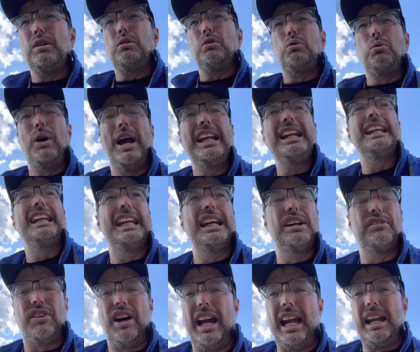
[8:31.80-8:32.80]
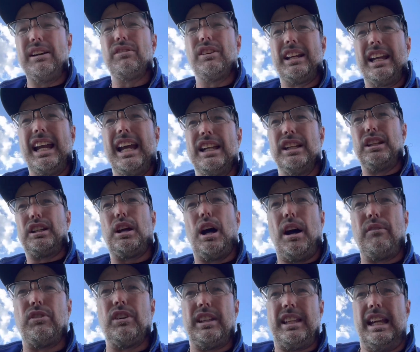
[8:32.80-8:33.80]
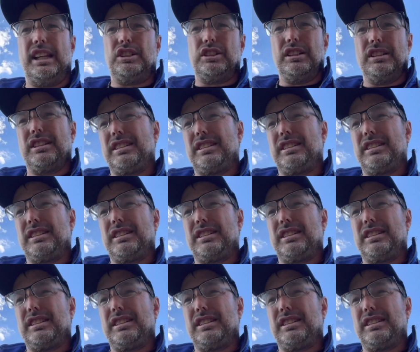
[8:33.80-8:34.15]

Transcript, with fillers: when and if I ever get into confrontations,